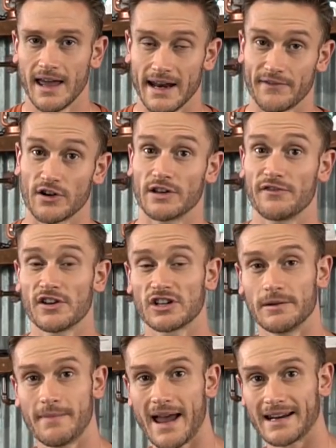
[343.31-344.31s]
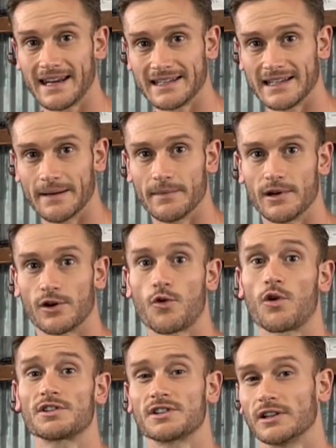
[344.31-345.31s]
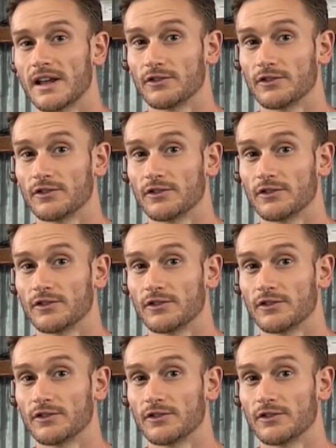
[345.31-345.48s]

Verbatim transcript: And if you're deficient in magnesium, your cortisol